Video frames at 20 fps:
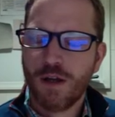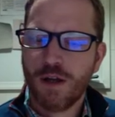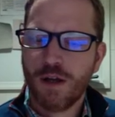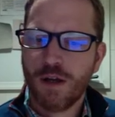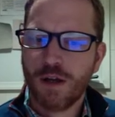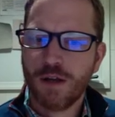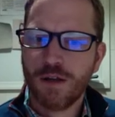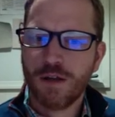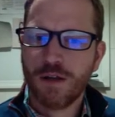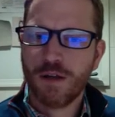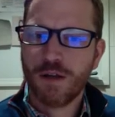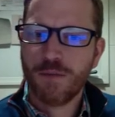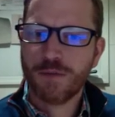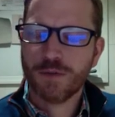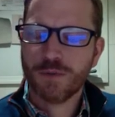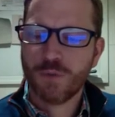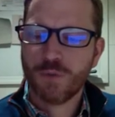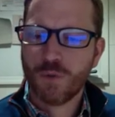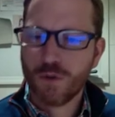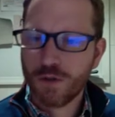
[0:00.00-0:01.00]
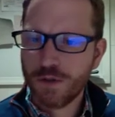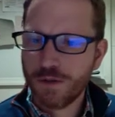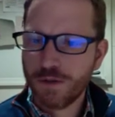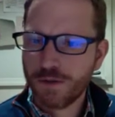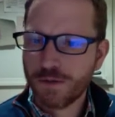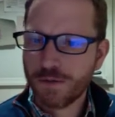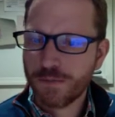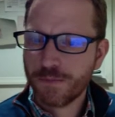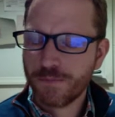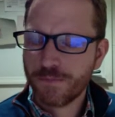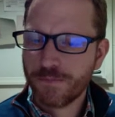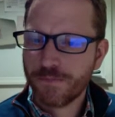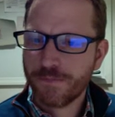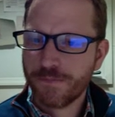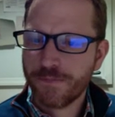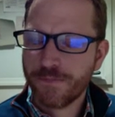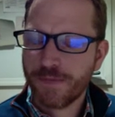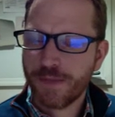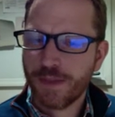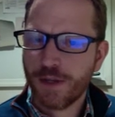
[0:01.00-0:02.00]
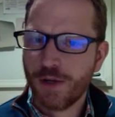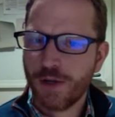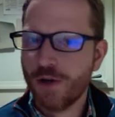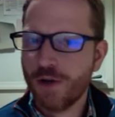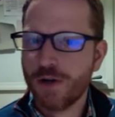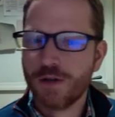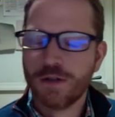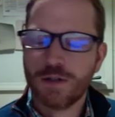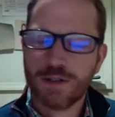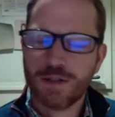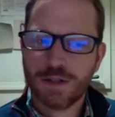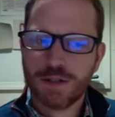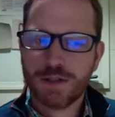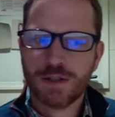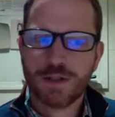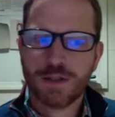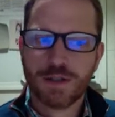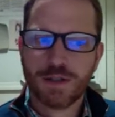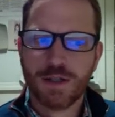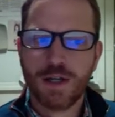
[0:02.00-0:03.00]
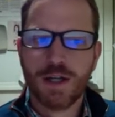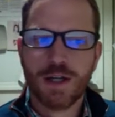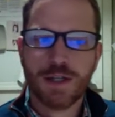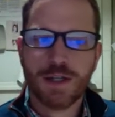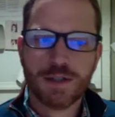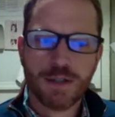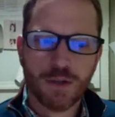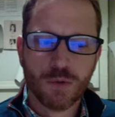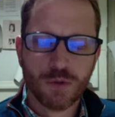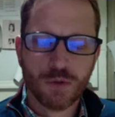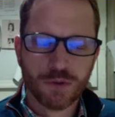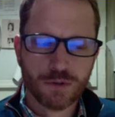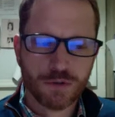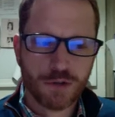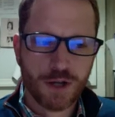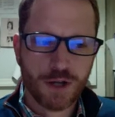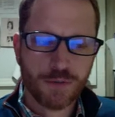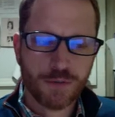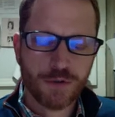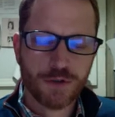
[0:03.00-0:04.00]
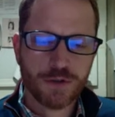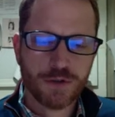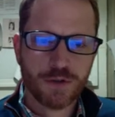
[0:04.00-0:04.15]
claims and warrants. They aren't sequential chapters,